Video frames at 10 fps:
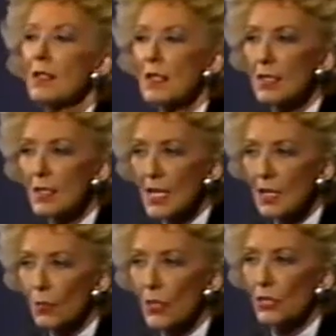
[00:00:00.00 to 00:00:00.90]

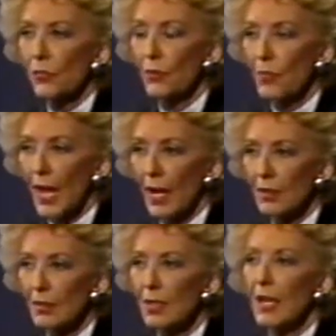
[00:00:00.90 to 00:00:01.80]
distinguished from
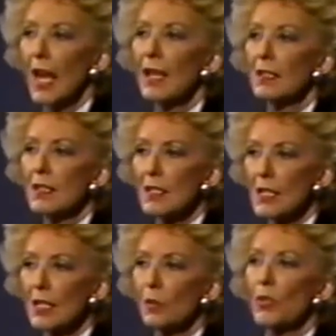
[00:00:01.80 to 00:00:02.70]
that and
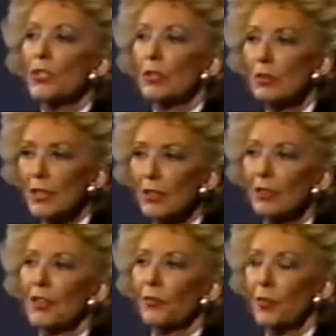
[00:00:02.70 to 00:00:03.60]
distinguished
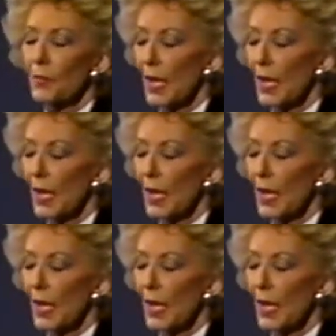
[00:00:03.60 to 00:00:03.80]
clearly from